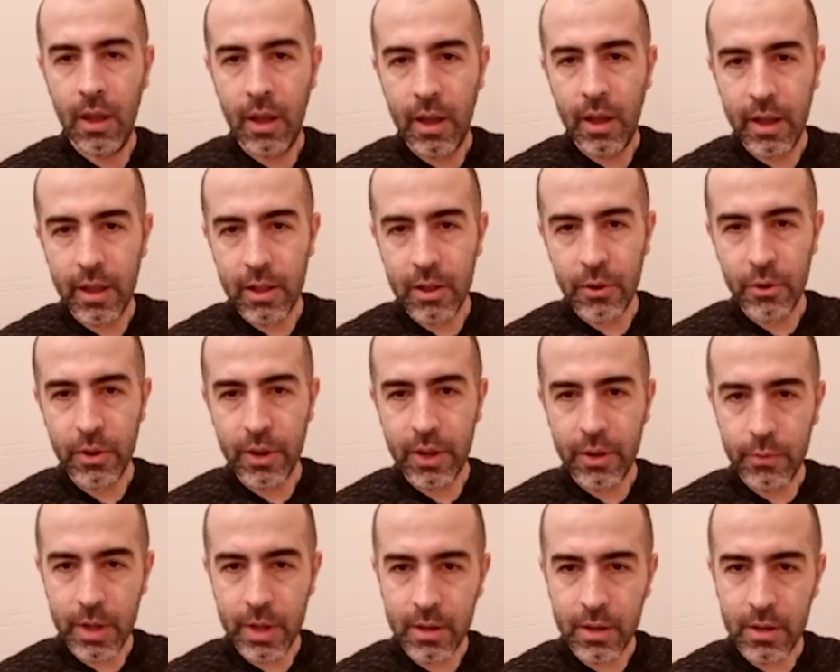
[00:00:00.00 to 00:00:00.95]
Hello
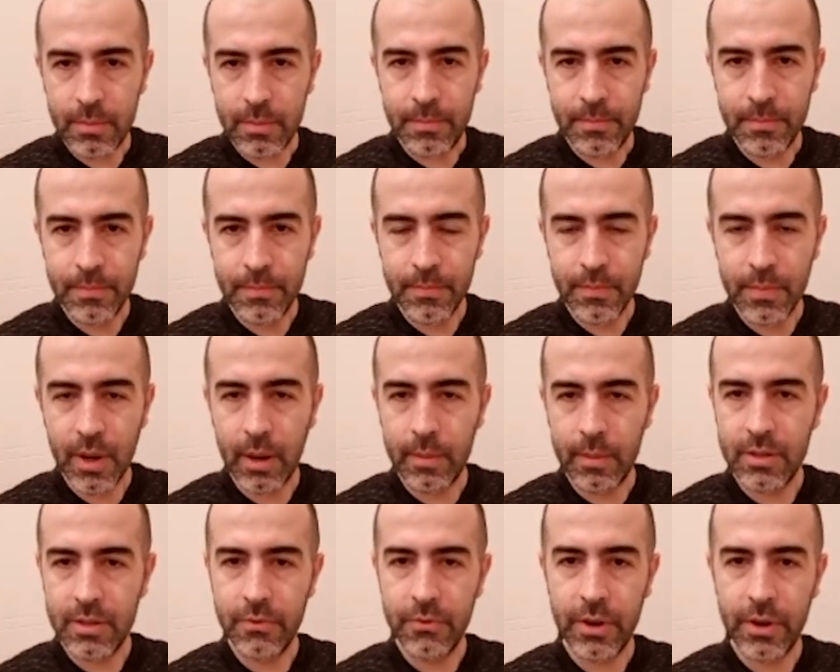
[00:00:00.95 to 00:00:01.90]
and welcome. I'm
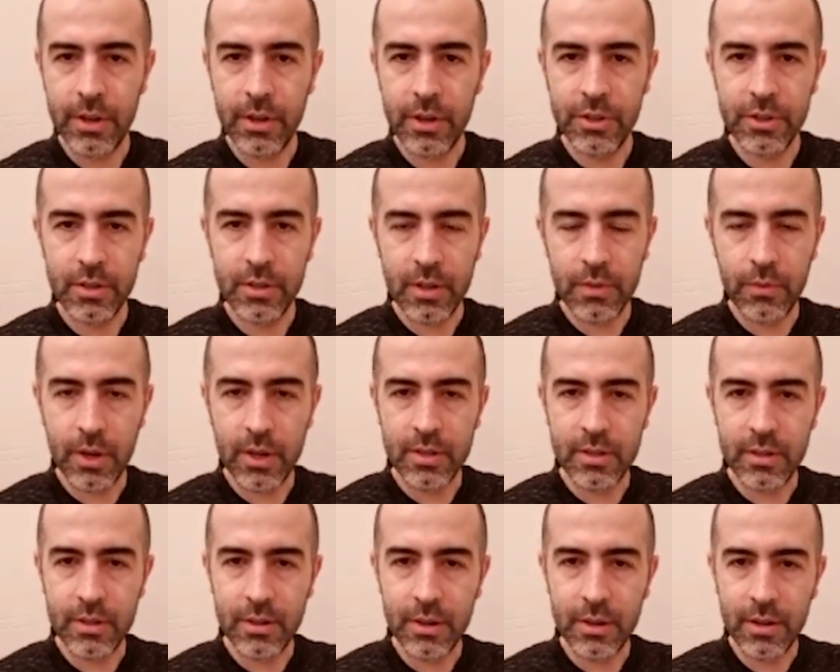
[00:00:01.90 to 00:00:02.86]
not a financial
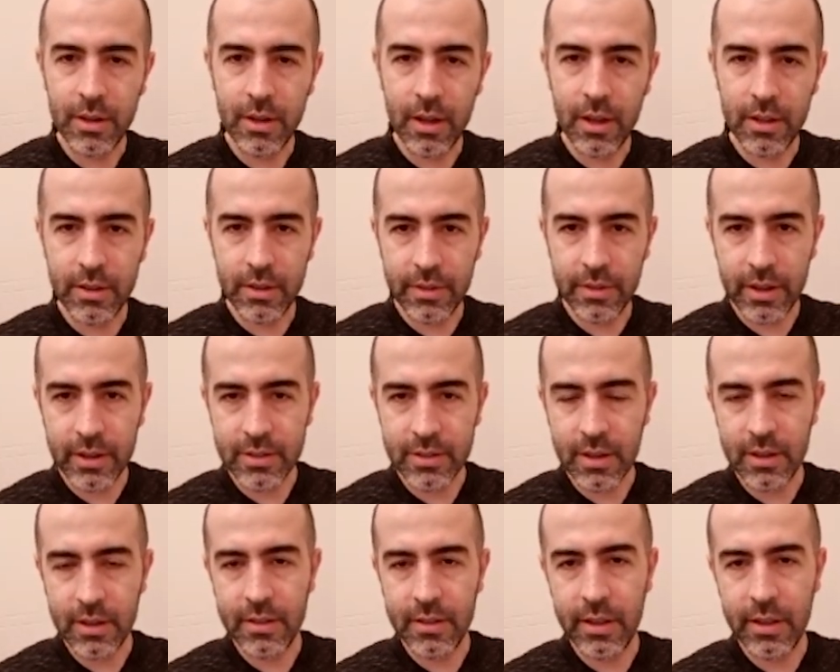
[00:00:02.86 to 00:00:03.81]
advisor, and the things
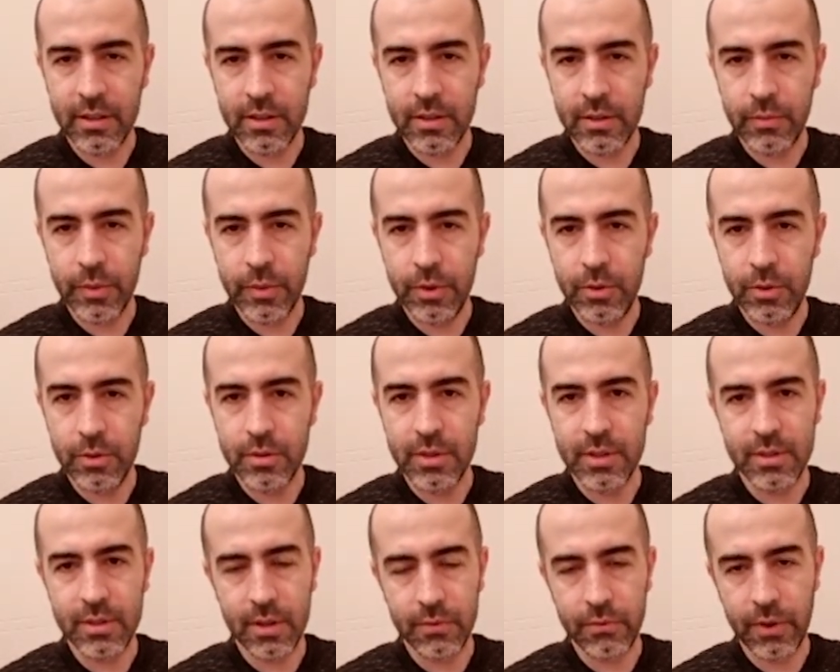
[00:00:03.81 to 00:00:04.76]
I tell in the videos
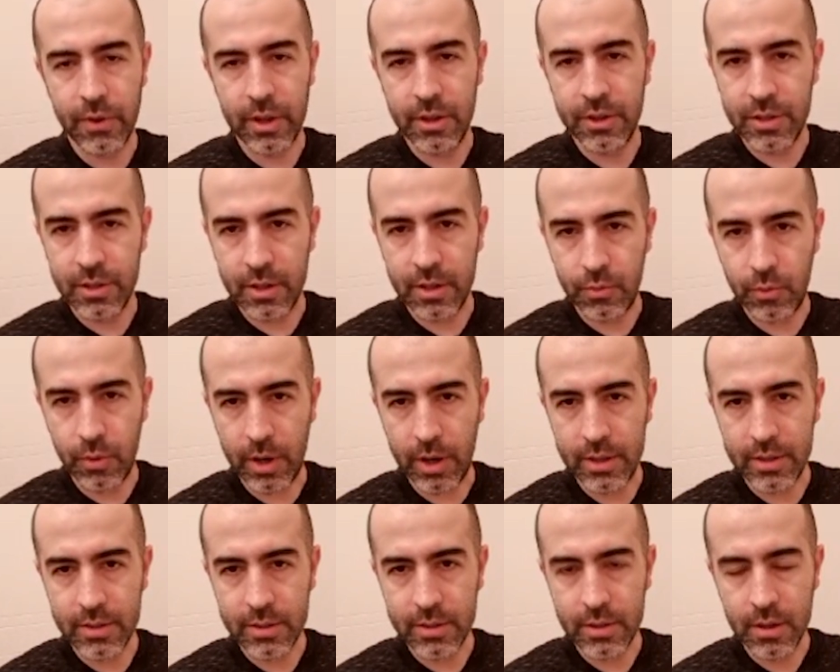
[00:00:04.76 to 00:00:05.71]
is not financial
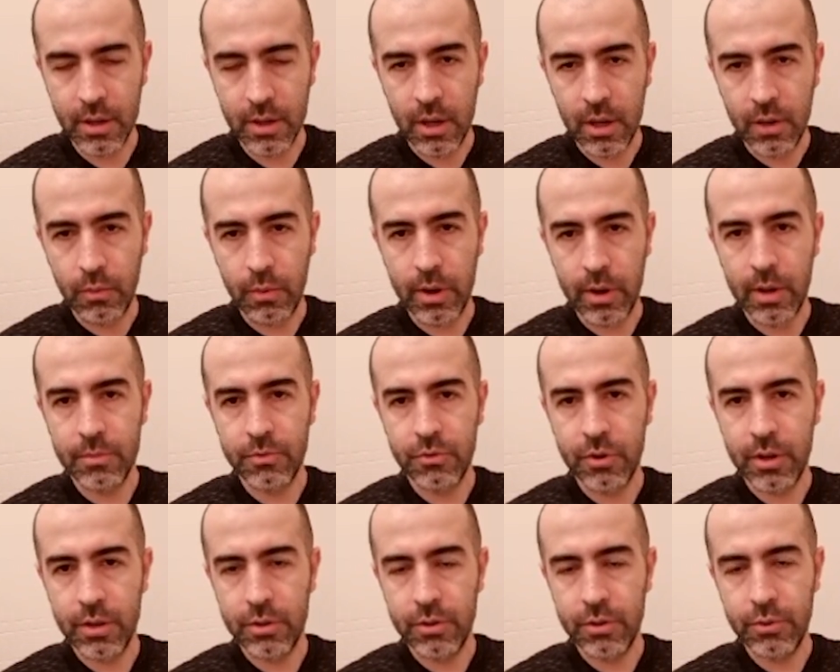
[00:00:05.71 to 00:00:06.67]
advice. What I'm
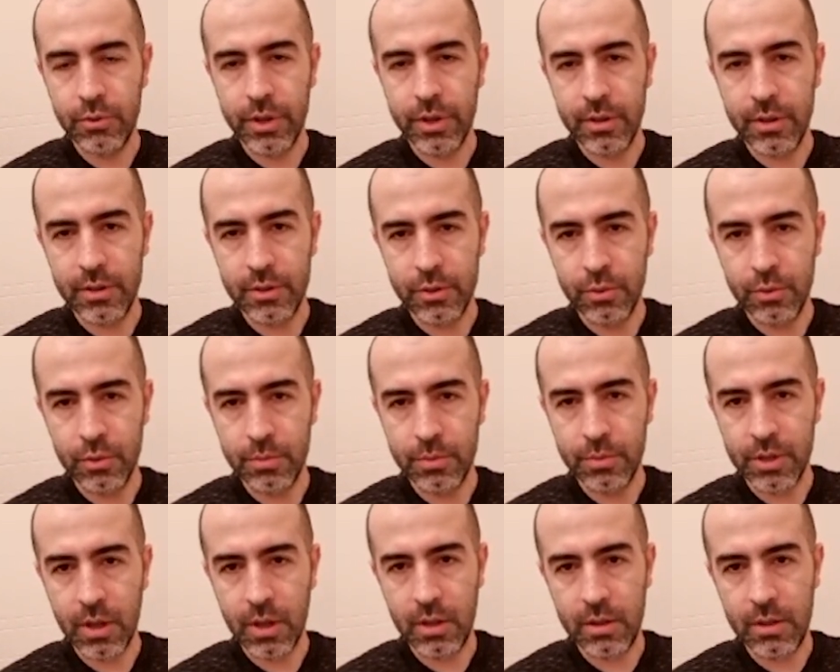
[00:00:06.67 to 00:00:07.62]
trying to do in this YouTube
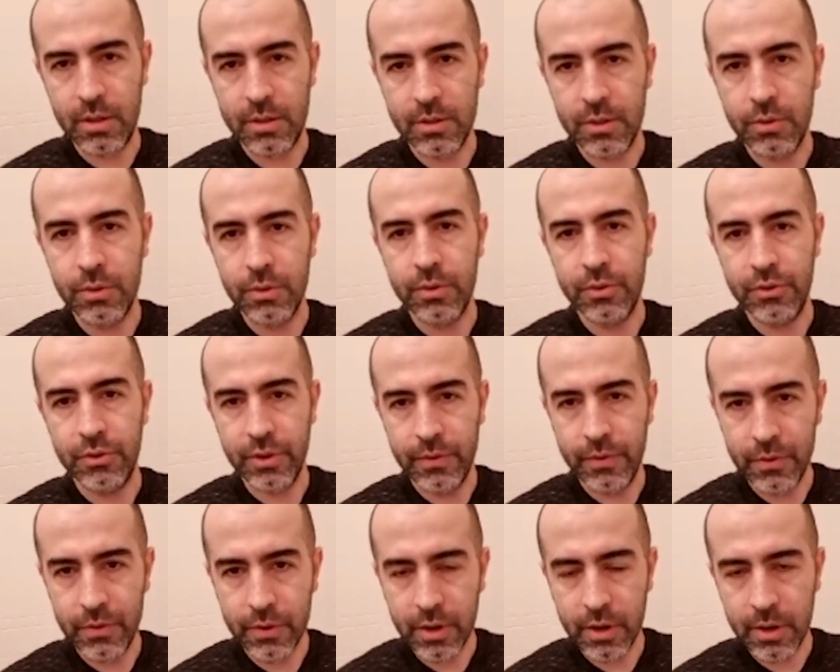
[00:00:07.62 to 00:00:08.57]
channel is to
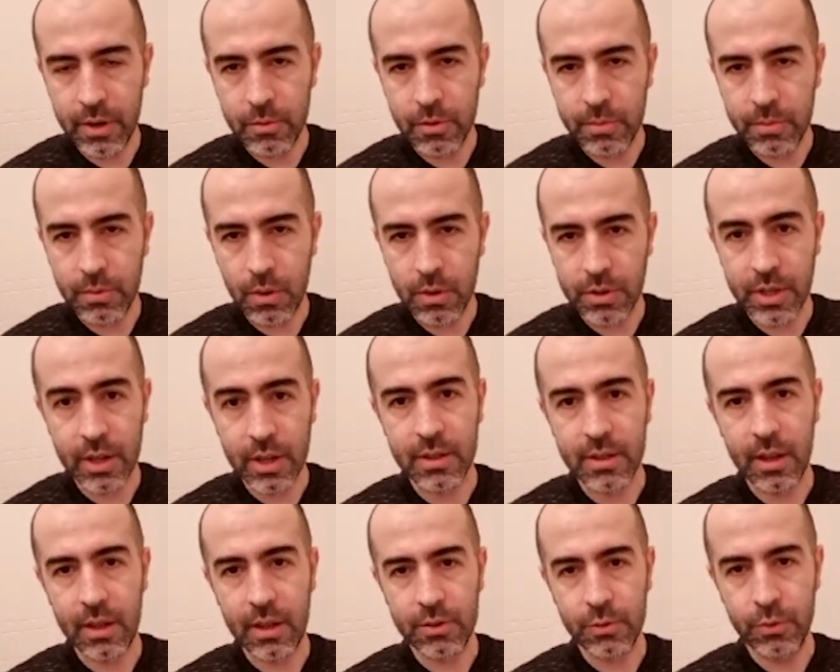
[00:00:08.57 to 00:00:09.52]
review crypto projects
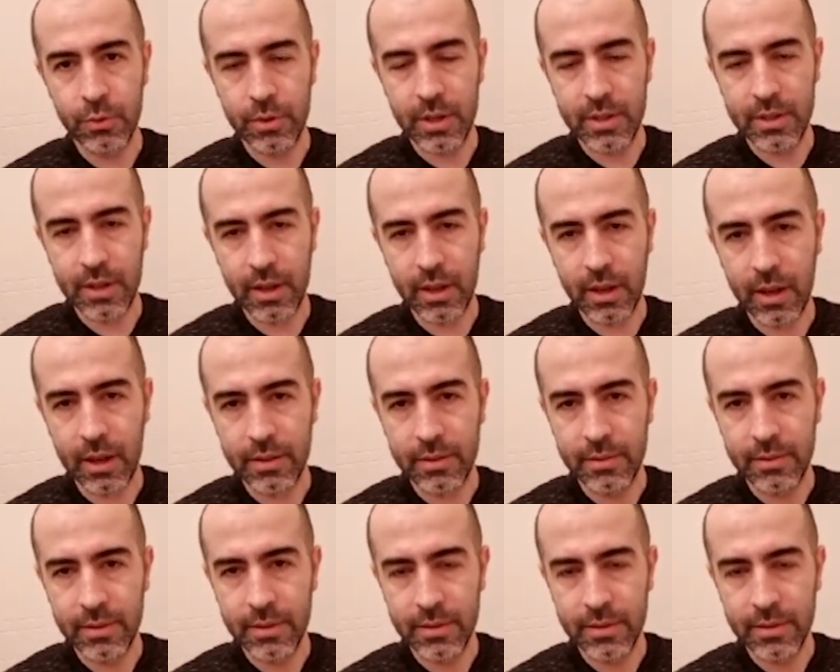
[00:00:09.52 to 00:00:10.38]
as good as I can.